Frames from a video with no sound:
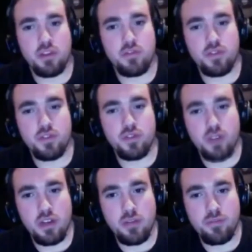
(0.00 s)
a few
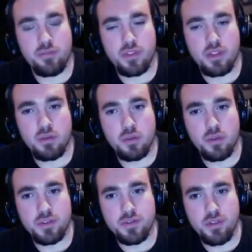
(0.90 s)

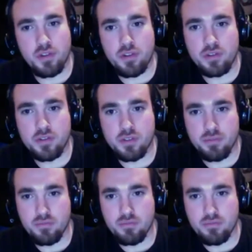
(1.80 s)
awards for some